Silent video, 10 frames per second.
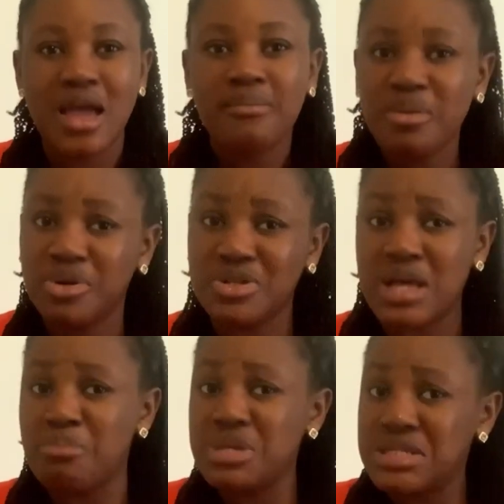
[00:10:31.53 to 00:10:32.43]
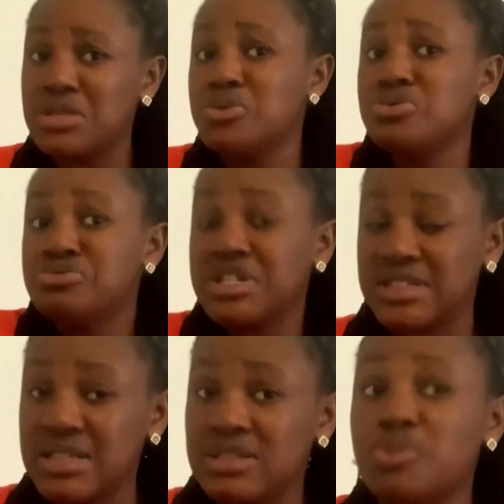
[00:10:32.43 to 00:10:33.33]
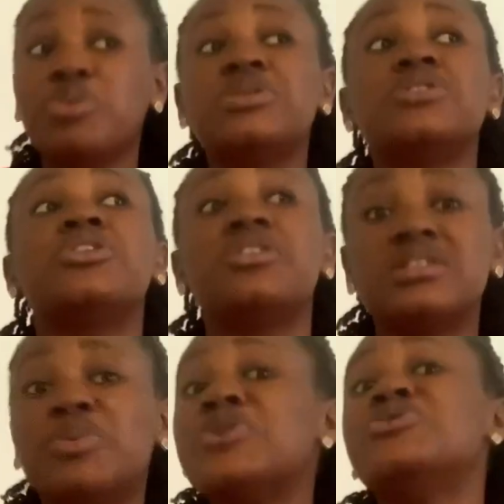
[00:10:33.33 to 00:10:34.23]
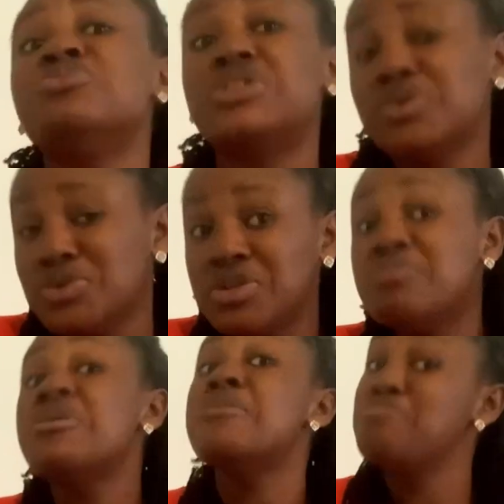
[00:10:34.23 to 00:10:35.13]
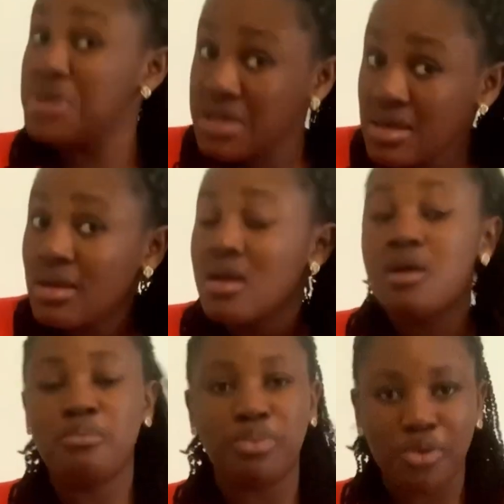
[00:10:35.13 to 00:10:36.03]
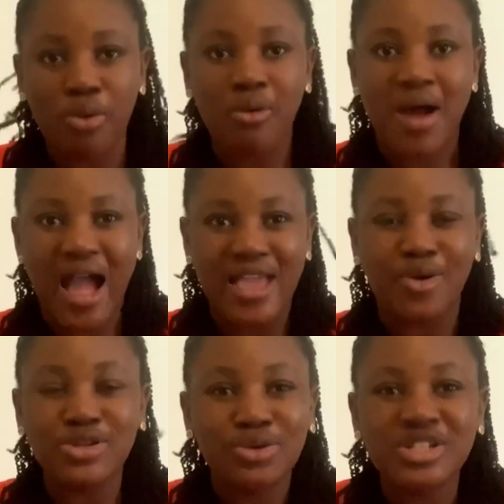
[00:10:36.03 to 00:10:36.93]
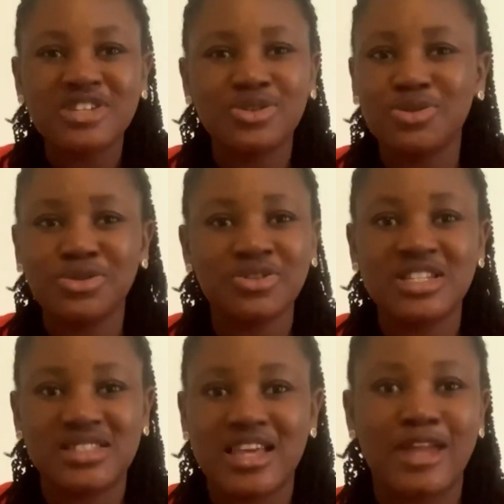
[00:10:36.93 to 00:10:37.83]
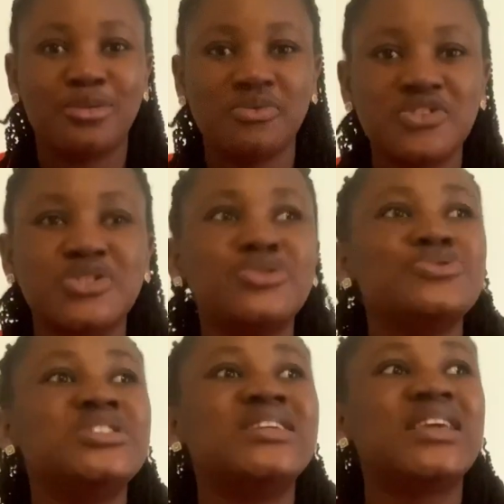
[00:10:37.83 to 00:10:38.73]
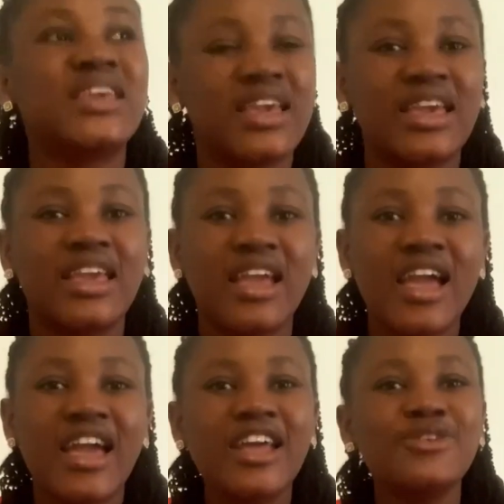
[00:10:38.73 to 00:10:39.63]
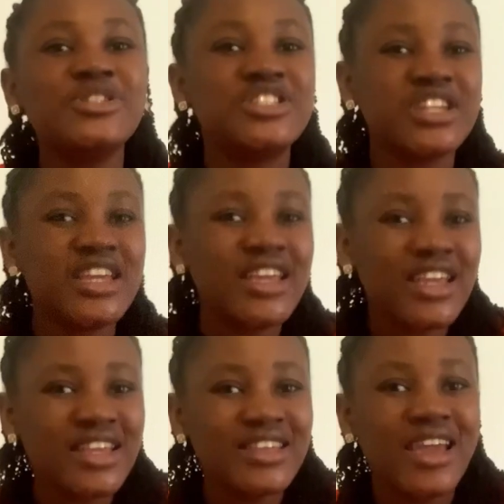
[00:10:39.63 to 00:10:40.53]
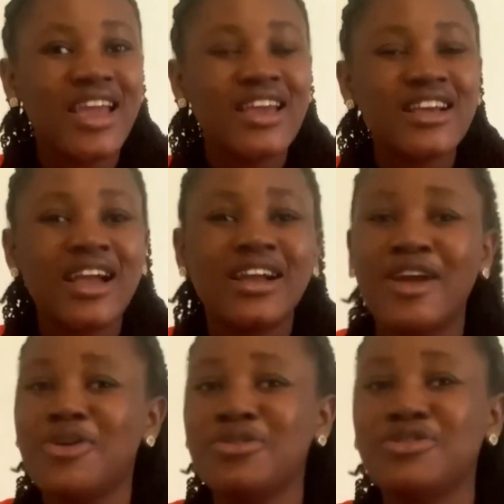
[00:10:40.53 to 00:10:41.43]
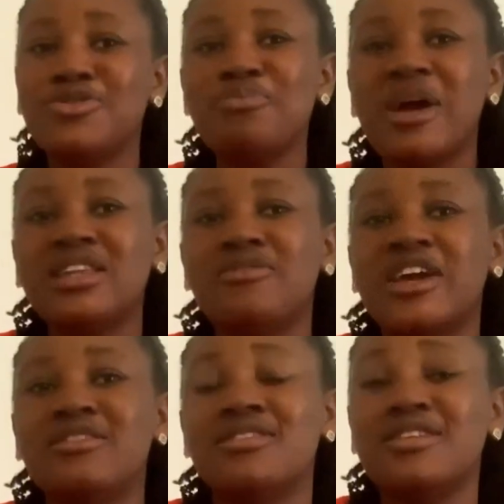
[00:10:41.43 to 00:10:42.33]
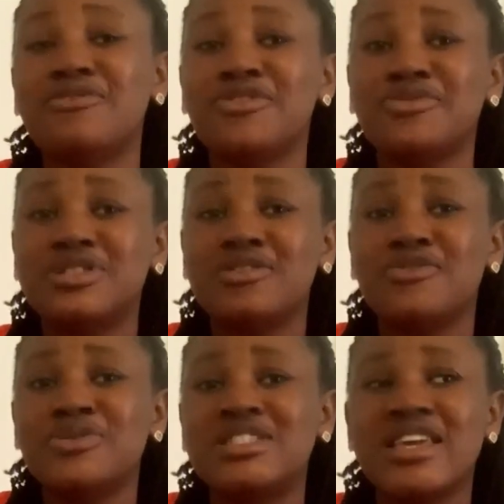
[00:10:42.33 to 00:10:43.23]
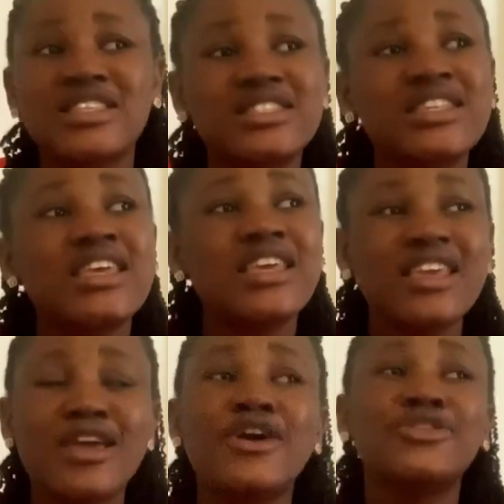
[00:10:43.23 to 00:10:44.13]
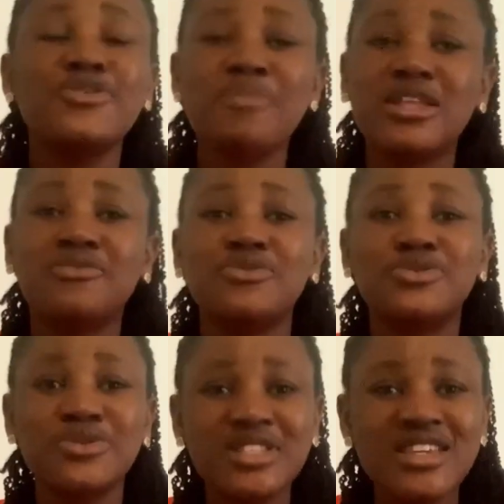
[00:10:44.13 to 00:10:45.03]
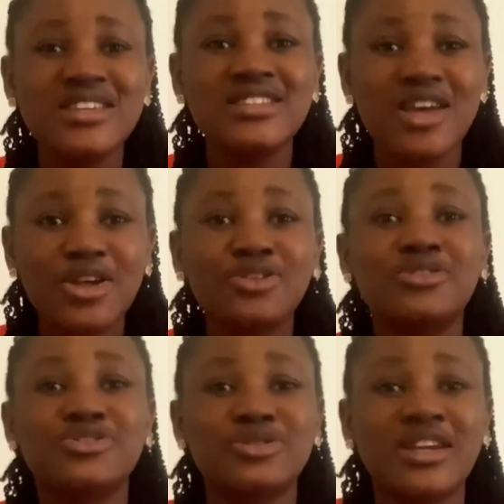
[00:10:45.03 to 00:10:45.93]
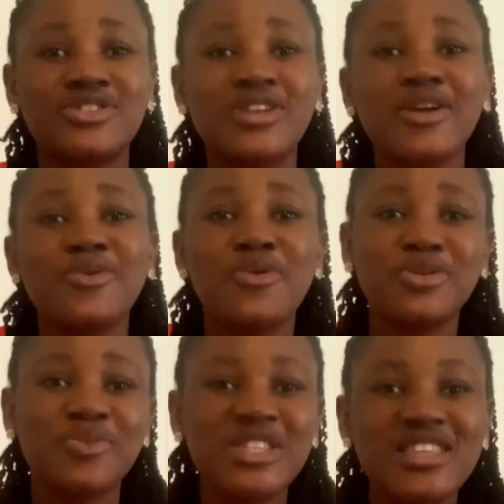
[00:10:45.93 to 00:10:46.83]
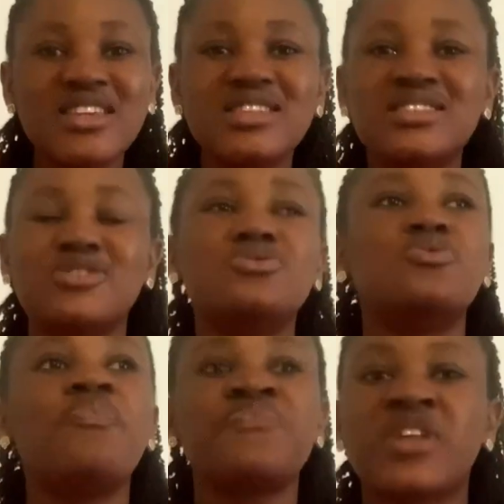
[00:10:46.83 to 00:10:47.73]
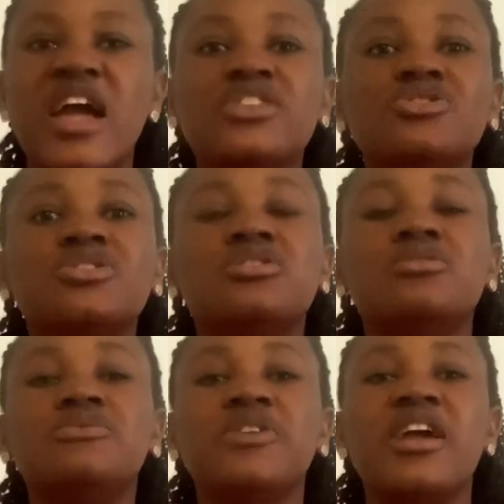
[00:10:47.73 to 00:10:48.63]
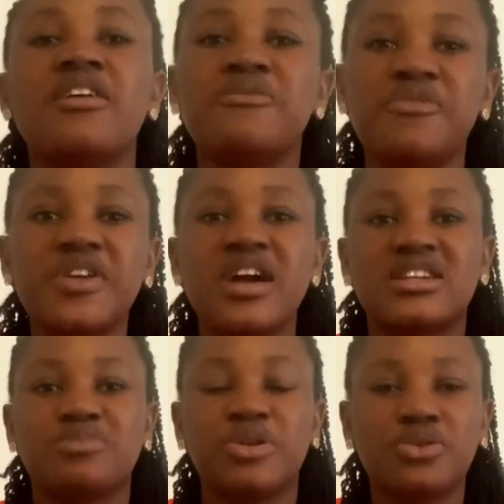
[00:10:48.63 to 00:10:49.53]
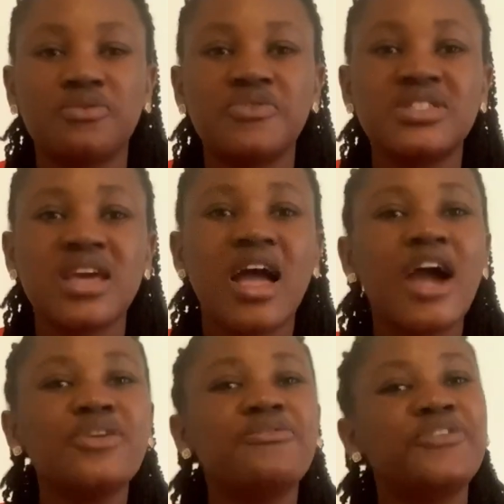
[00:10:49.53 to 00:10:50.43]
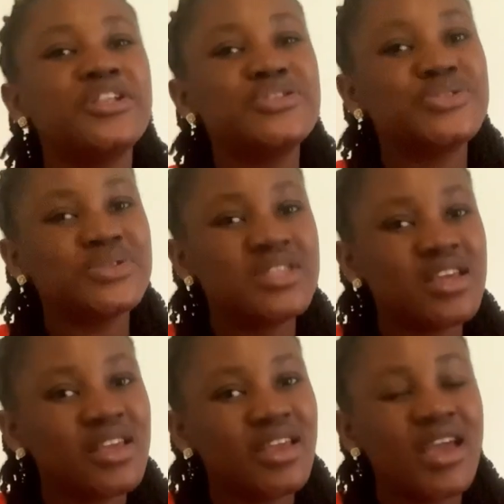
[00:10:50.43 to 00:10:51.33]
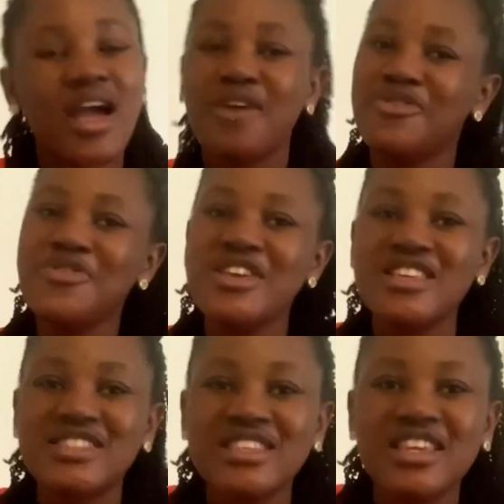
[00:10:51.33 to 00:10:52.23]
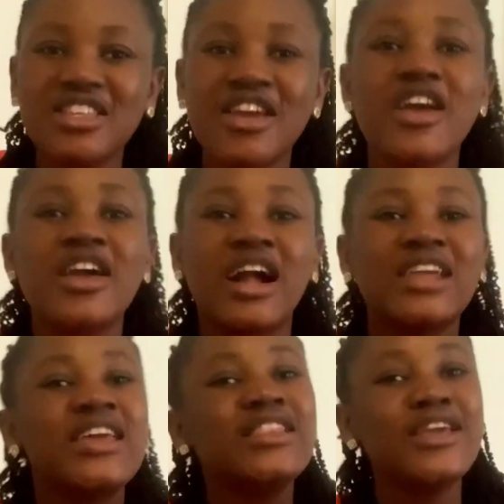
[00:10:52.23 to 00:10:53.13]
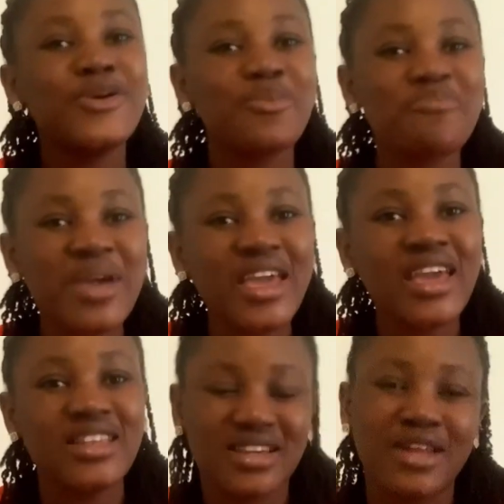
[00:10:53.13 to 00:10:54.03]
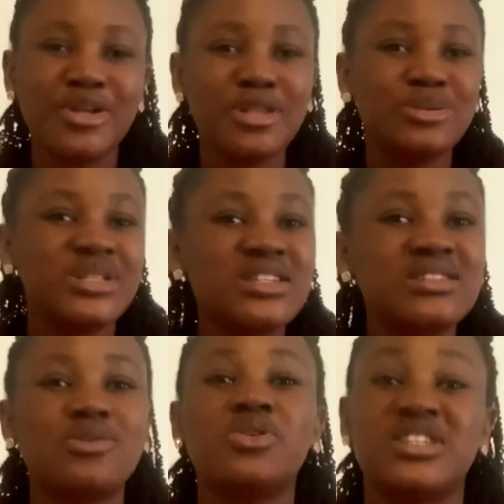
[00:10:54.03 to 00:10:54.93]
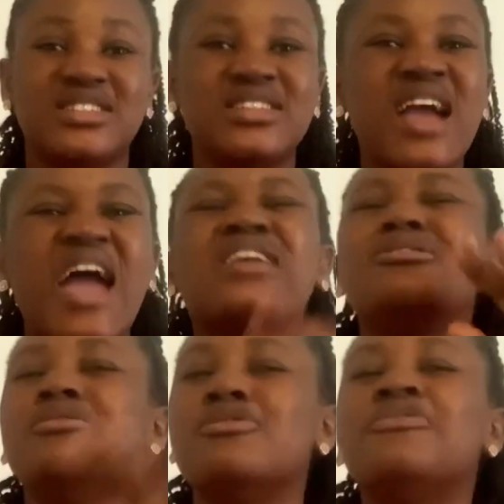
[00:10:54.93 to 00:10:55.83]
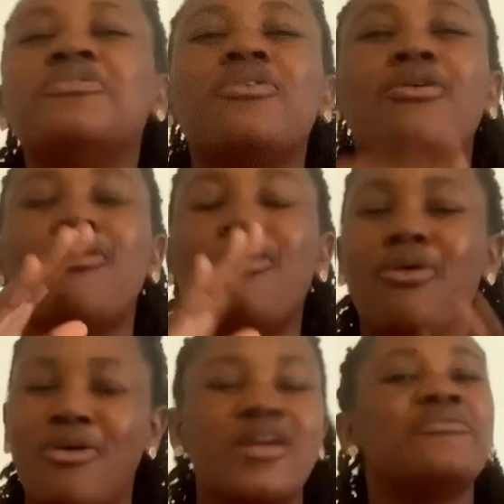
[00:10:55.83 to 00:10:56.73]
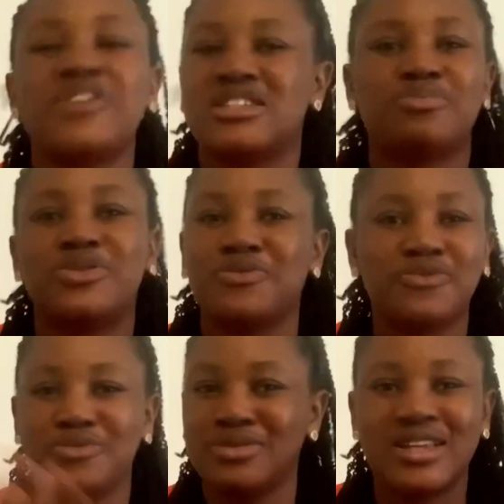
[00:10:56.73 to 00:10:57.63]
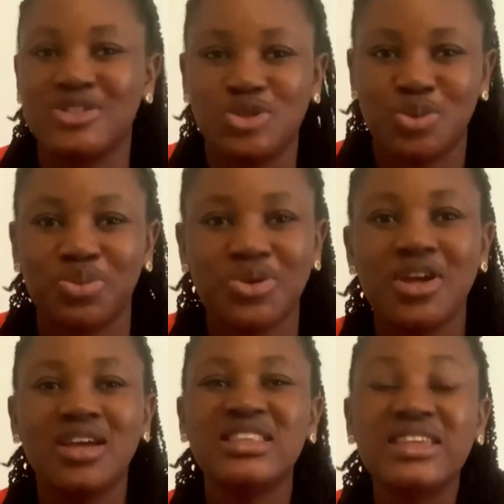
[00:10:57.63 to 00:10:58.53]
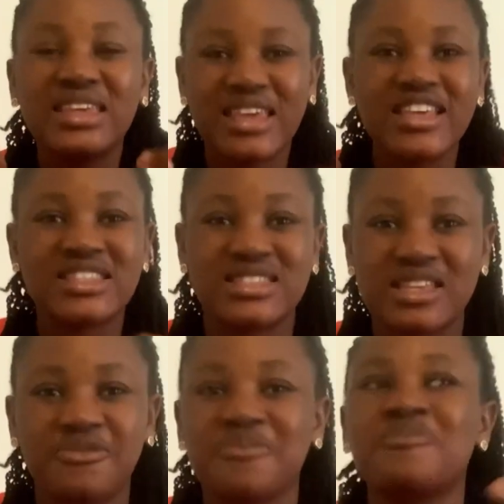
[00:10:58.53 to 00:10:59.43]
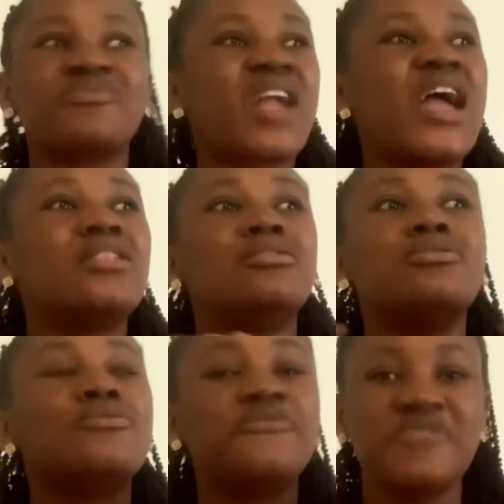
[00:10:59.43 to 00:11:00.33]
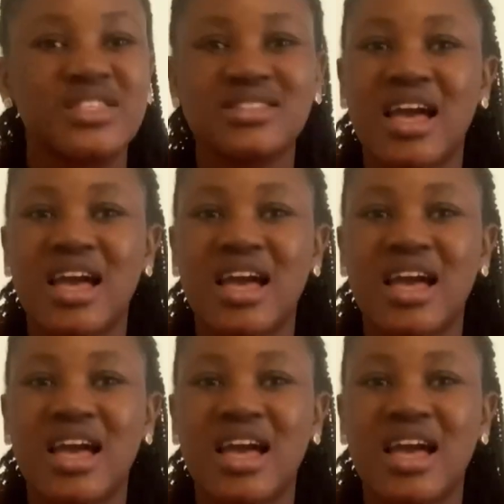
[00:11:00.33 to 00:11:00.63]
Maybe because I'm meeting a good resident. So people say, okay, it's because you meet a good resident. Maybe, but in all honesty, I love it. You know, the care. Hello, Jane. Do you mind if you take tea? Do you mind if you do this? Should I go on with this? You know, I just love every aspect of it. How you feeling today? Have you eaten? Can I lay your bed? Can I do this? Honestly, I love every aspect of that job. The care itself, I love it.